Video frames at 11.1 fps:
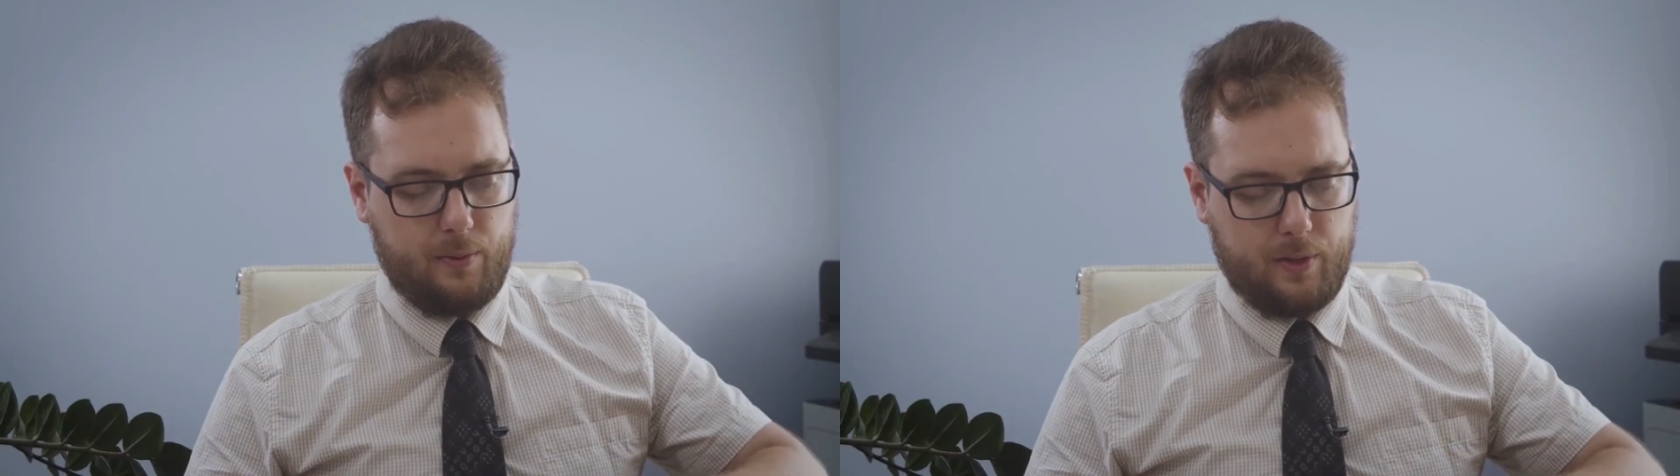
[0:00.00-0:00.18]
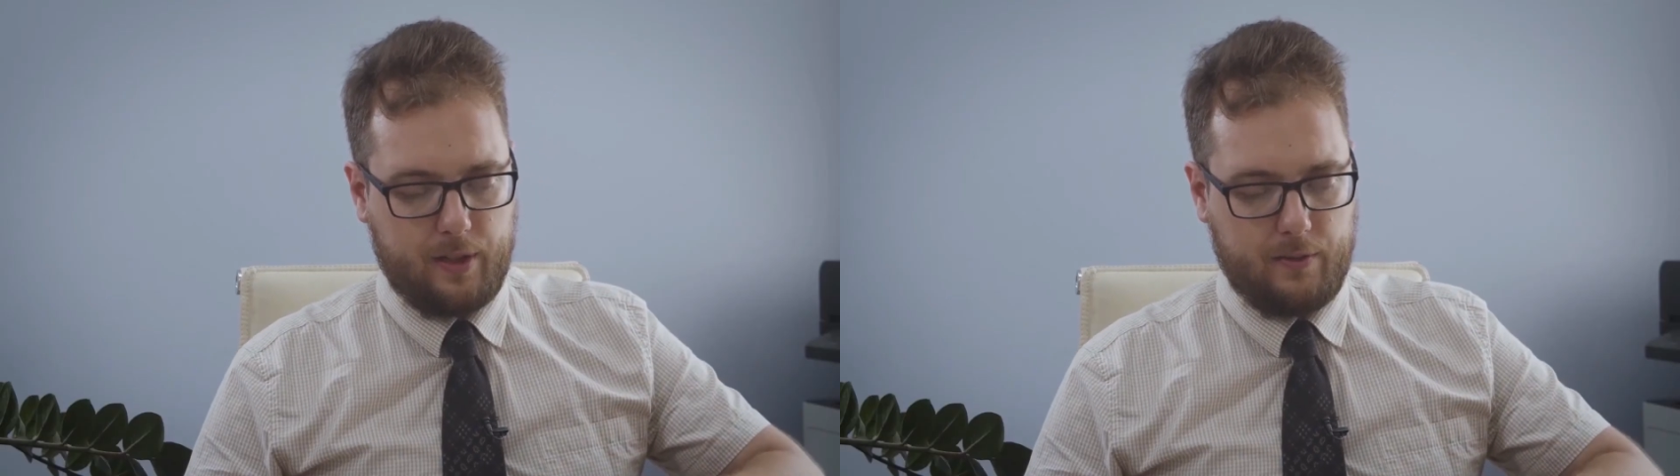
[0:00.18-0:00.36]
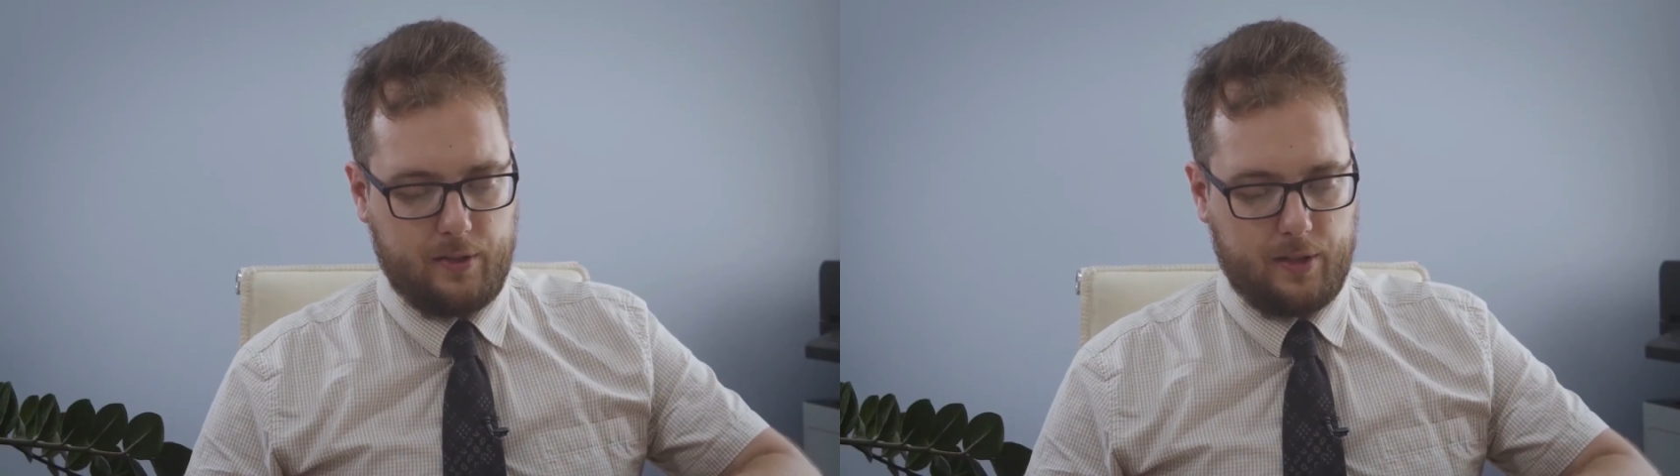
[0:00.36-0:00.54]

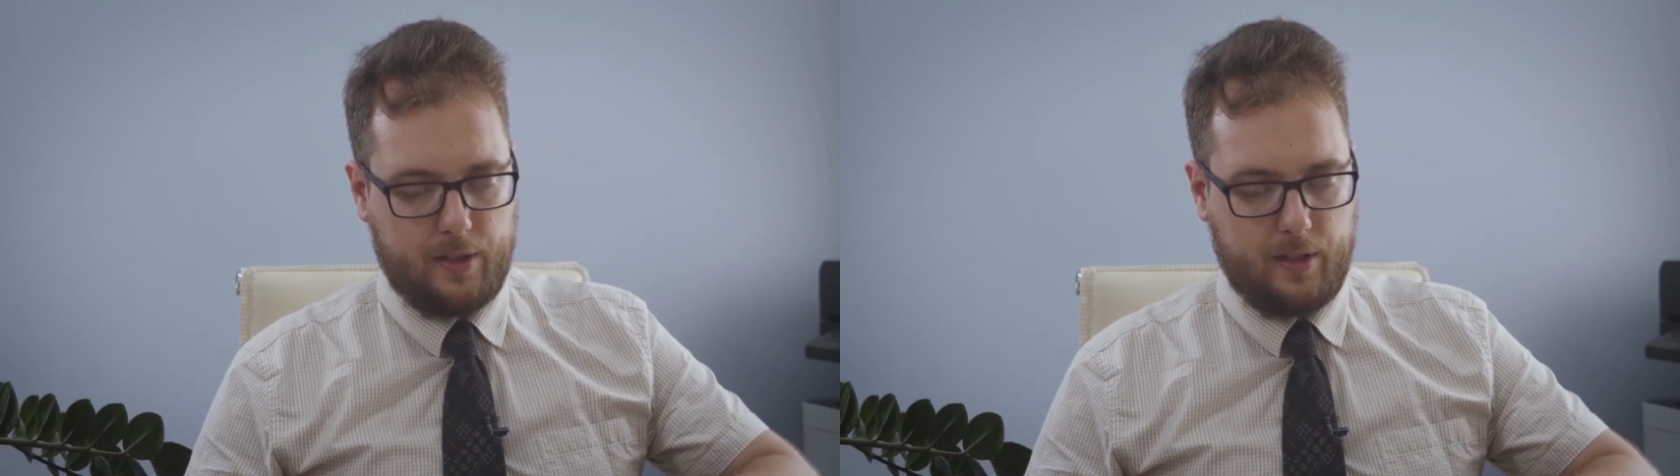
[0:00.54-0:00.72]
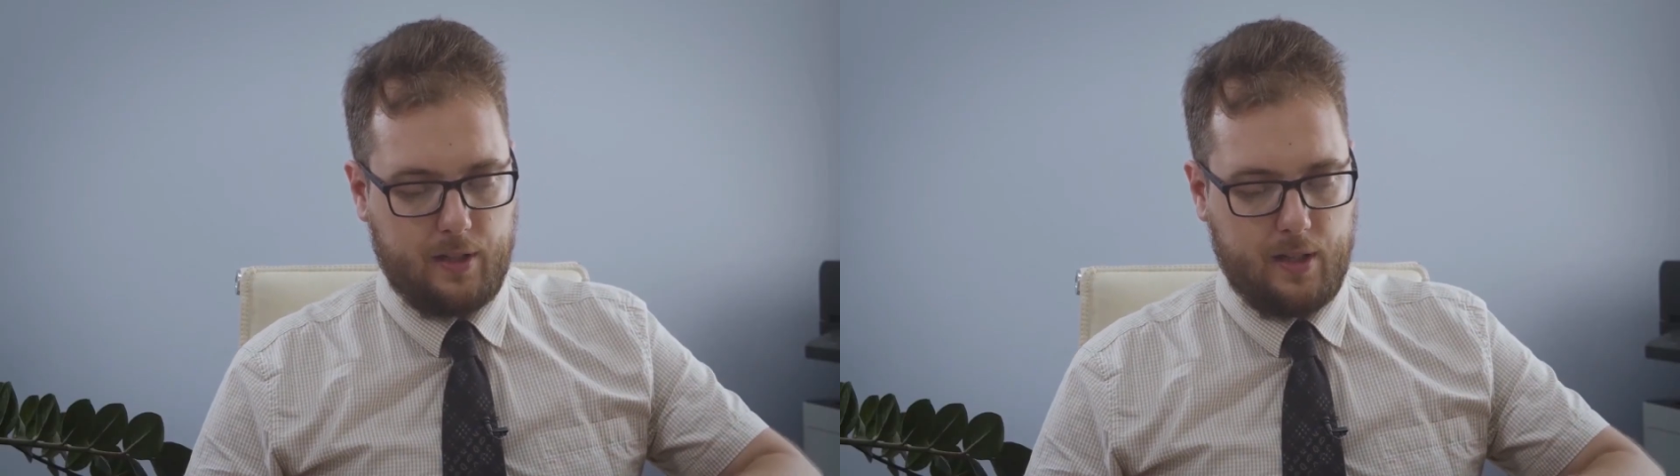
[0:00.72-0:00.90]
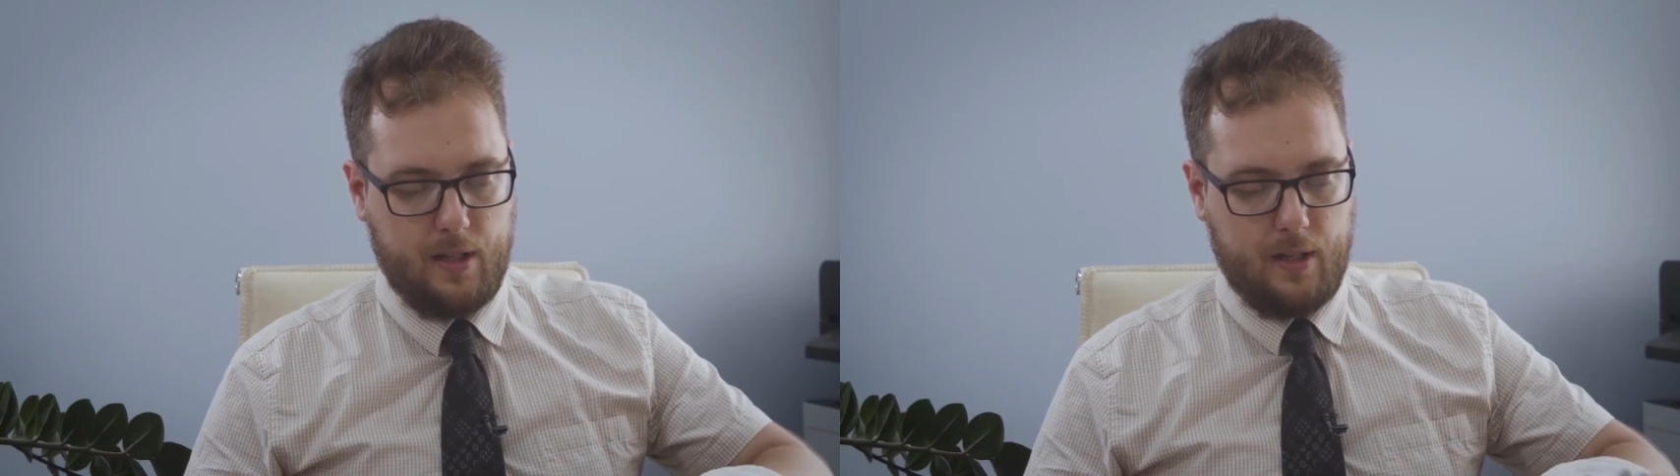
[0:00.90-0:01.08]

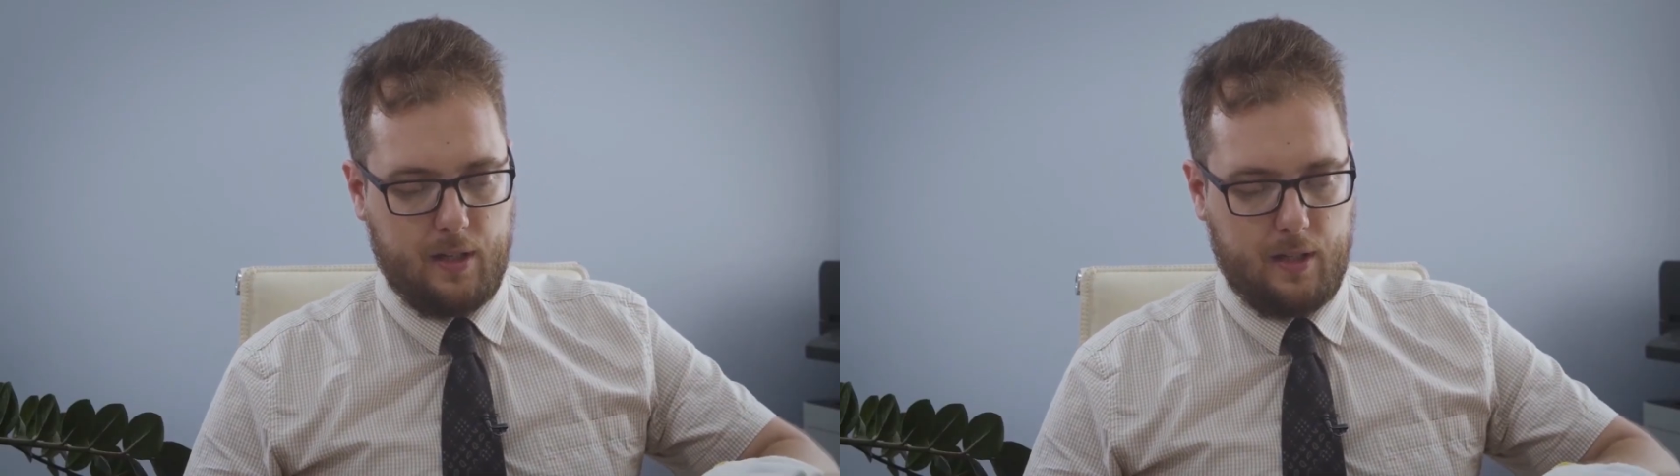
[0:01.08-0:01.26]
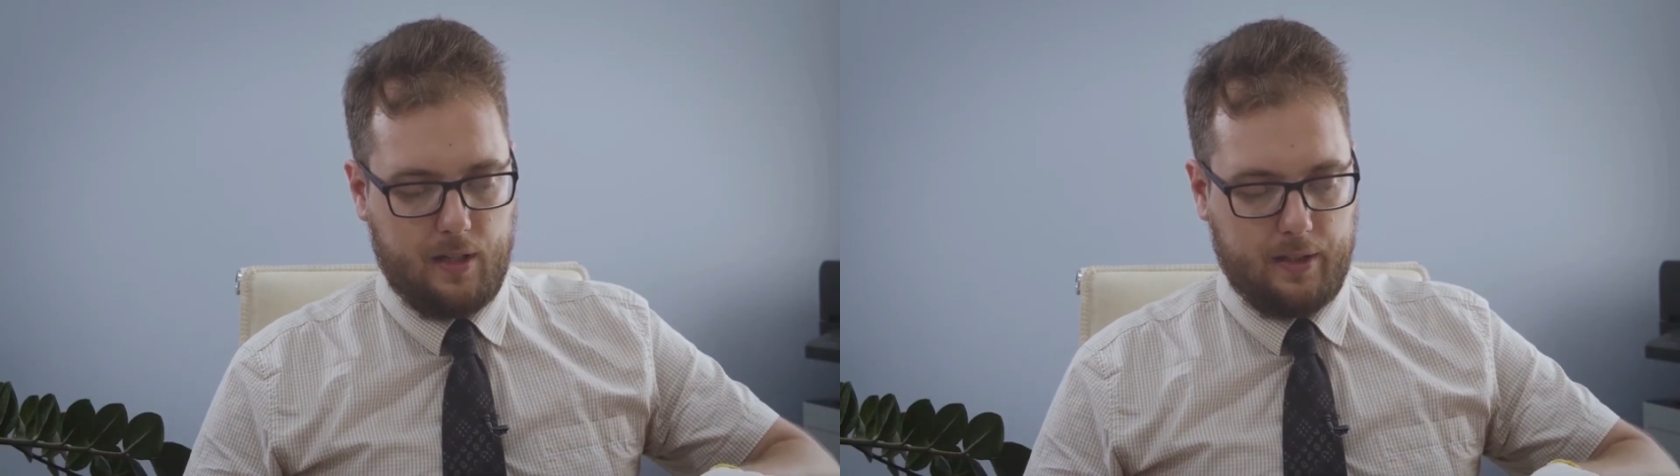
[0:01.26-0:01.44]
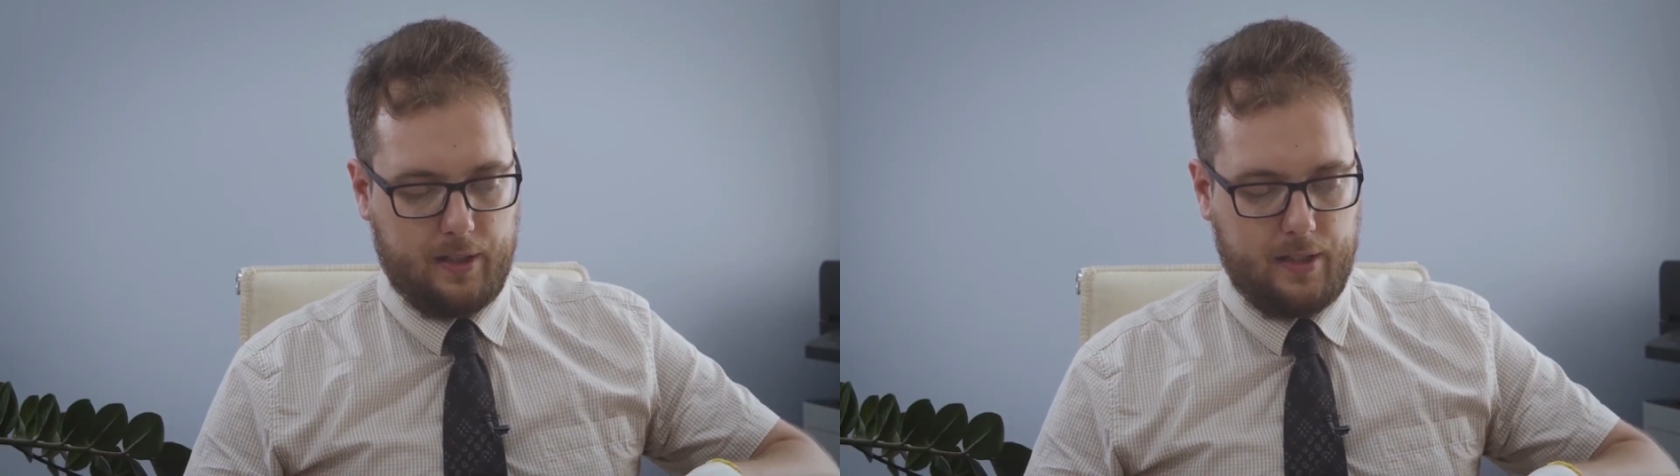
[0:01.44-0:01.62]

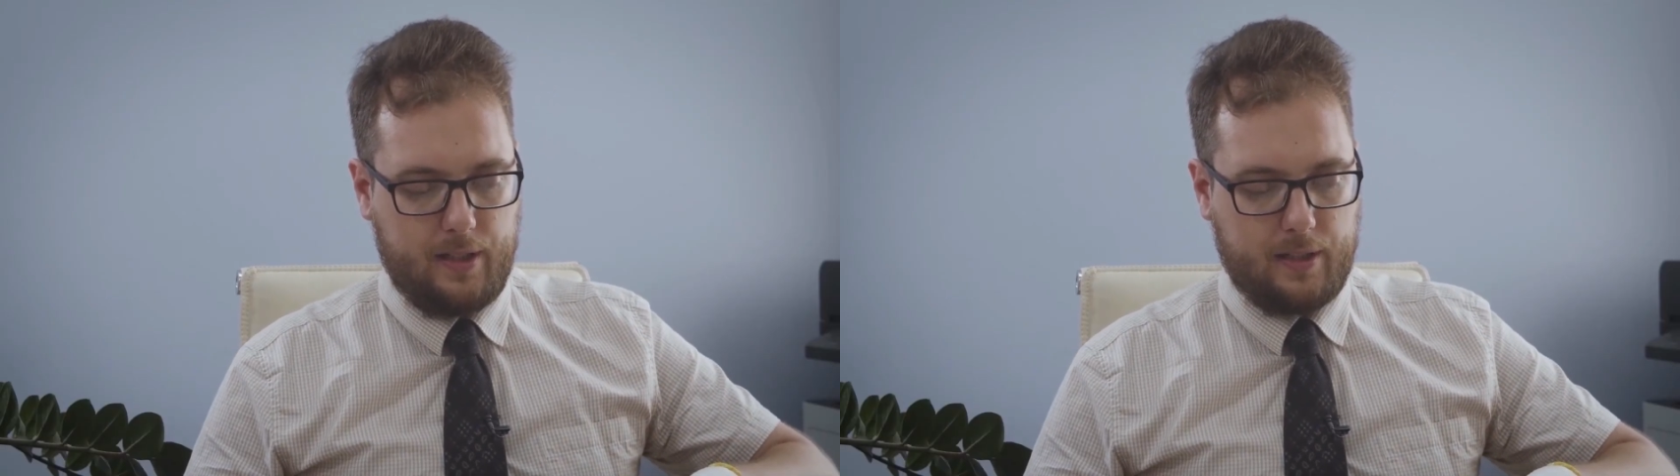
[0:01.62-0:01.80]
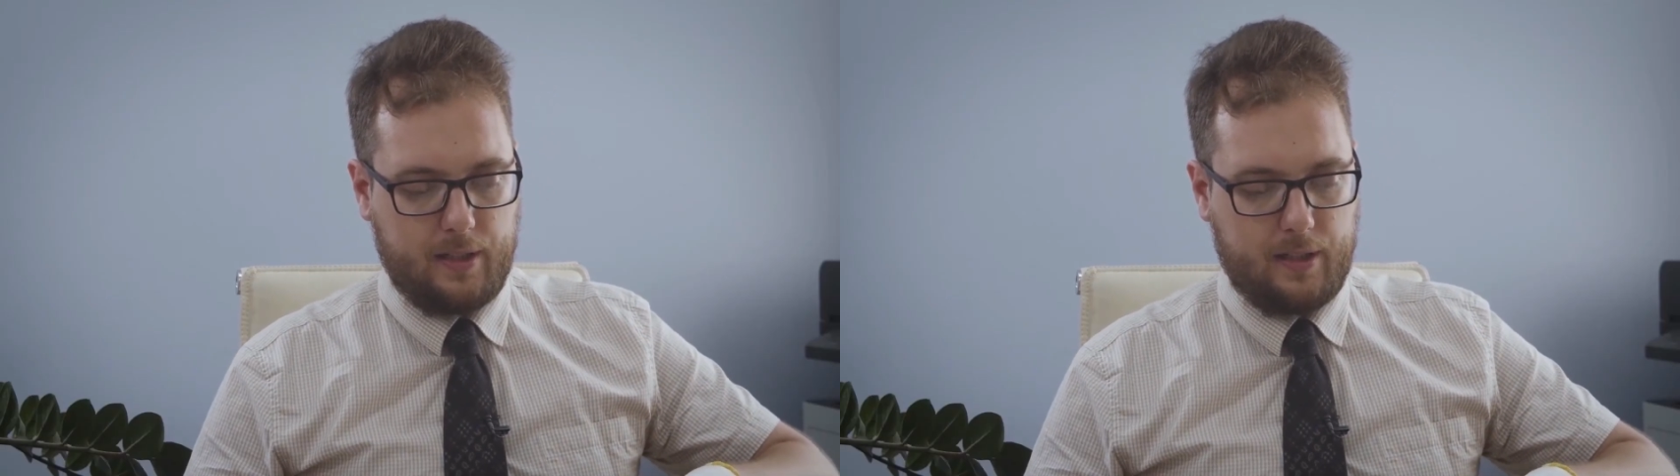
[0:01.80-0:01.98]
newborn,